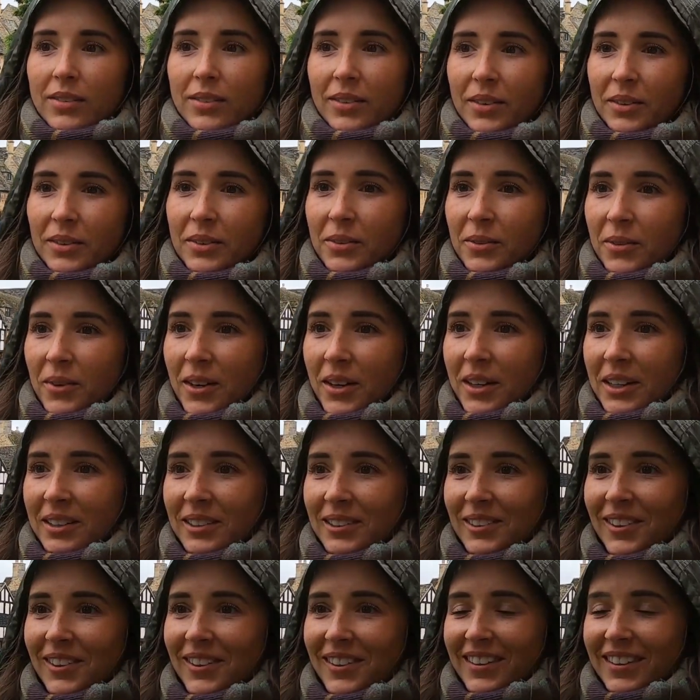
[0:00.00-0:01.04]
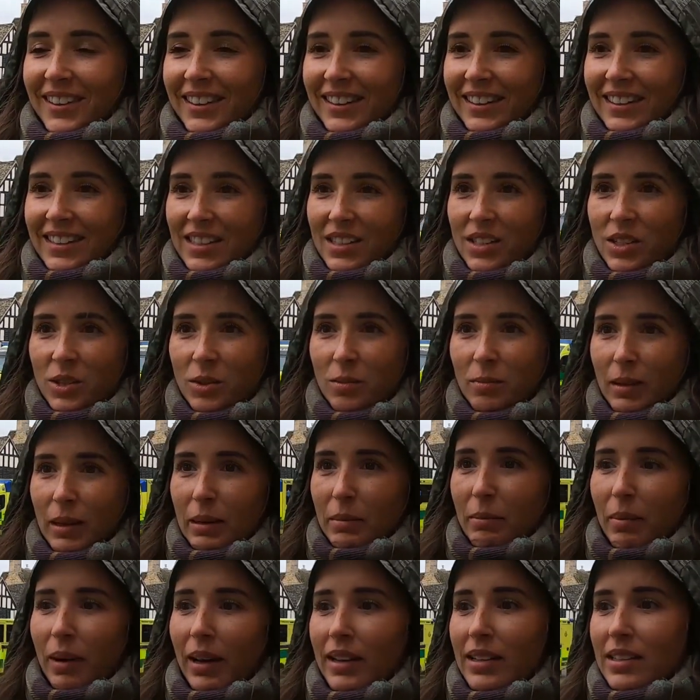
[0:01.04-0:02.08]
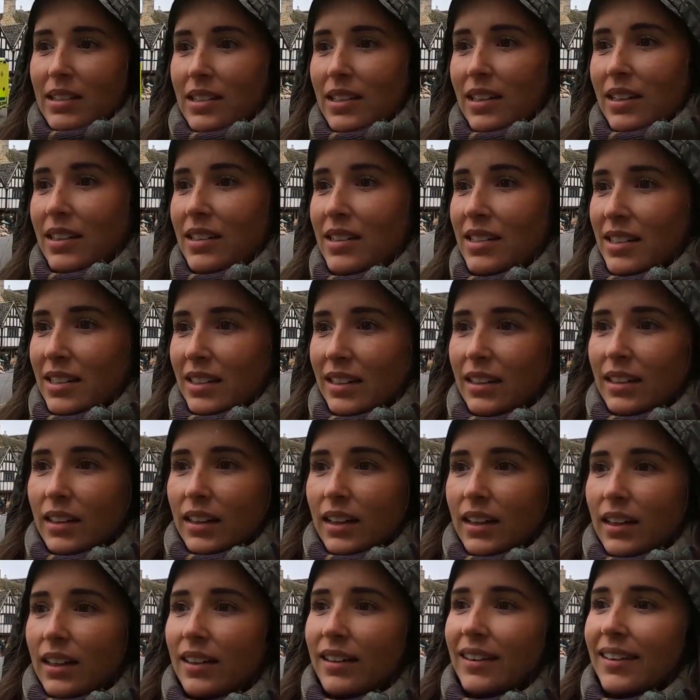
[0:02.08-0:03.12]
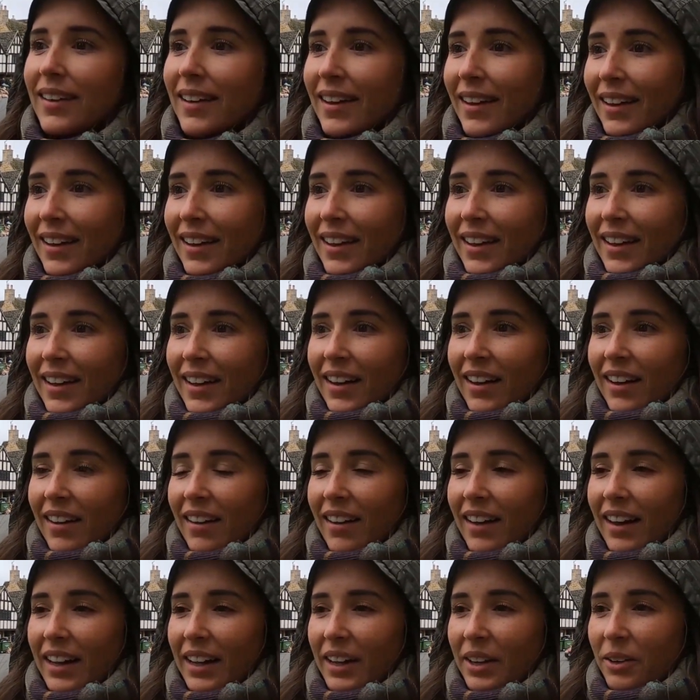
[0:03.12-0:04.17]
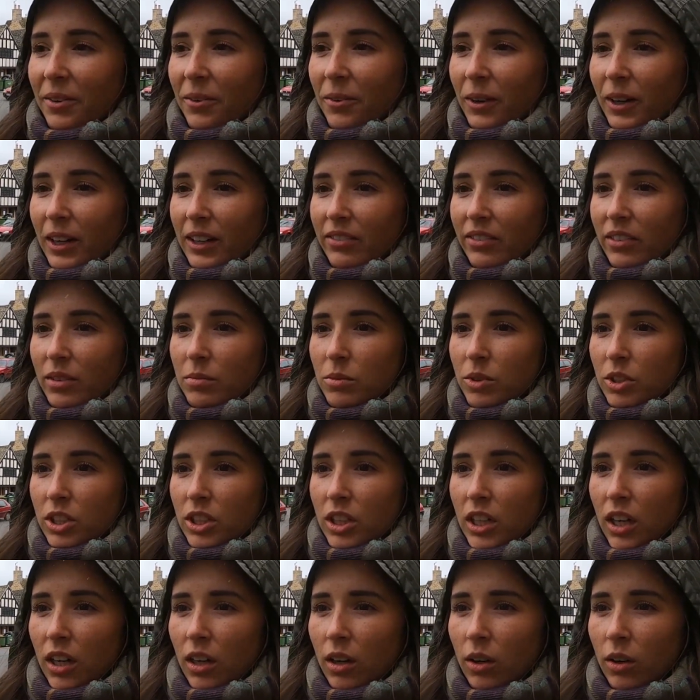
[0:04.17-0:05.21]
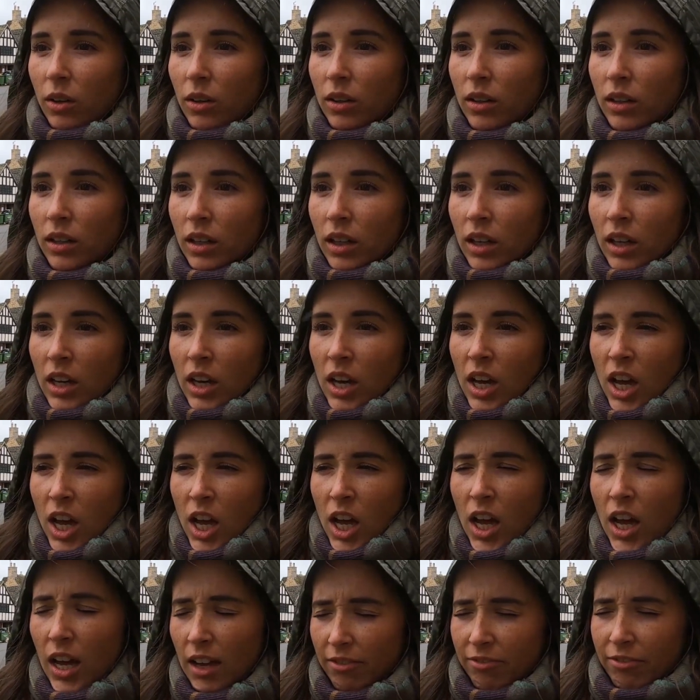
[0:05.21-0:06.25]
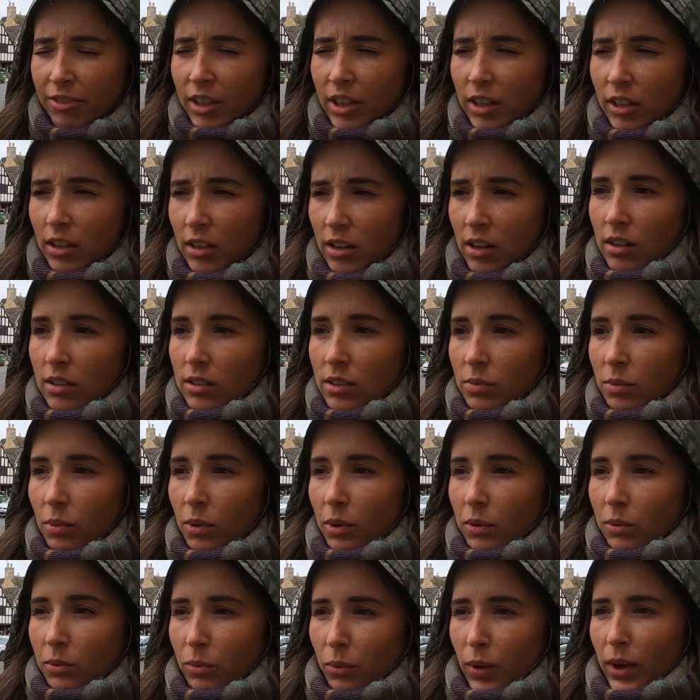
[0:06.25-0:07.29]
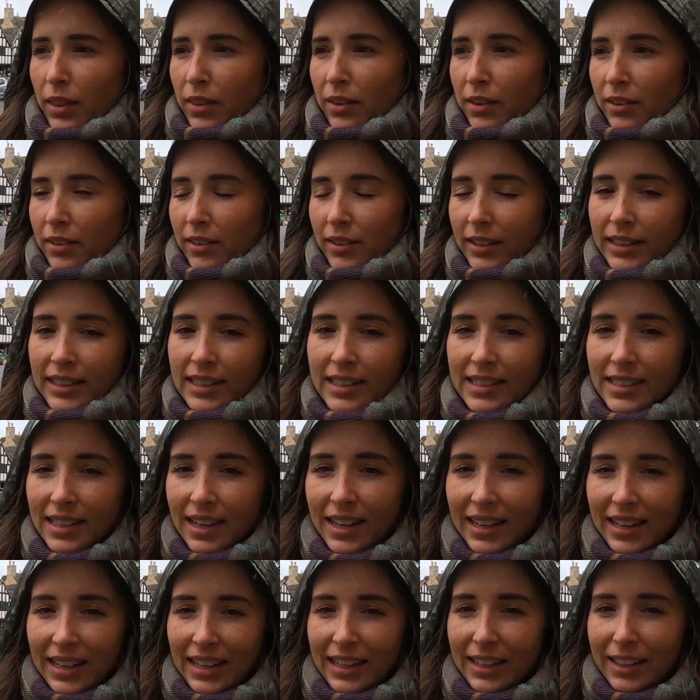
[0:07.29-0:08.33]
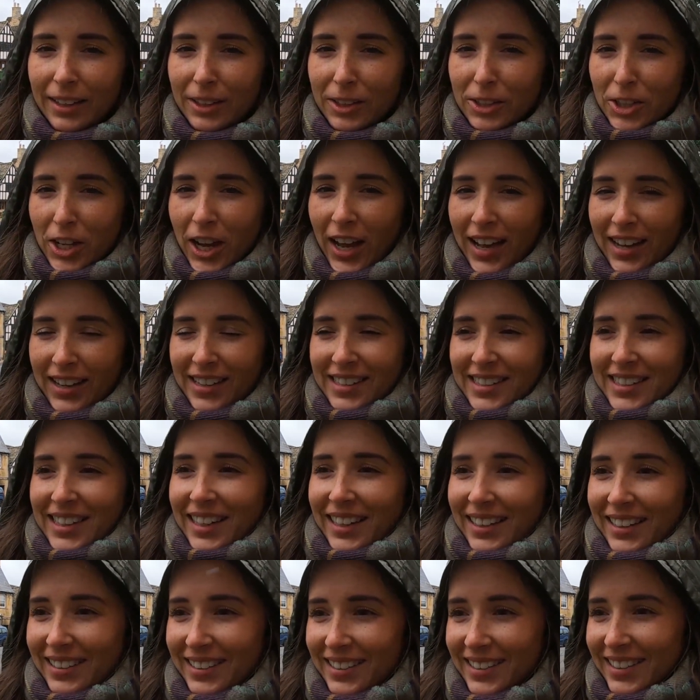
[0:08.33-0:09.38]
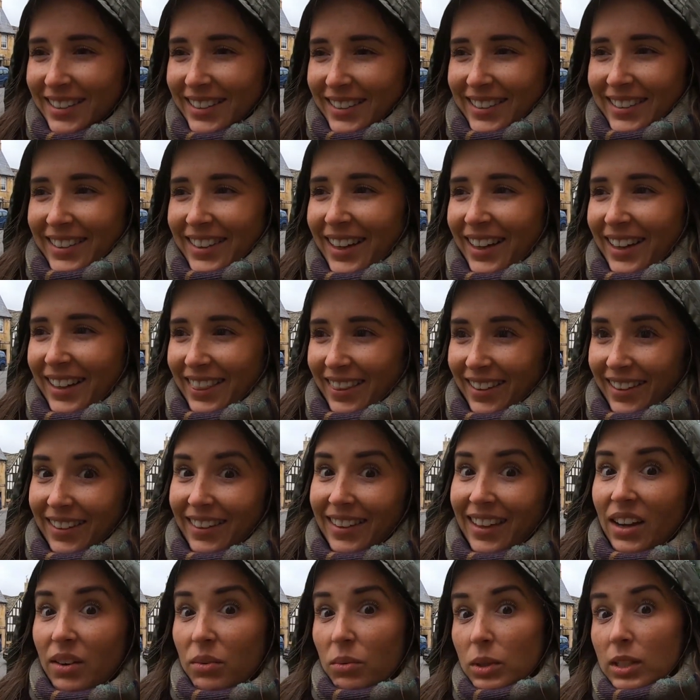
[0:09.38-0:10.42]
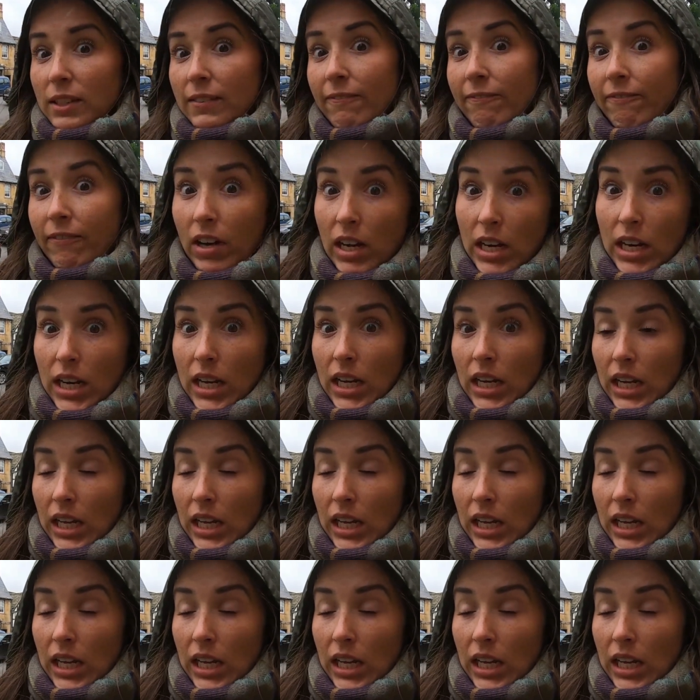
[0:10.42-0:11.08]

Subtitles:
We were walking along and these two men passed us, and I hear one of them just go, "Effing Cotswold weather," in his like English accent, and I thought that was funny.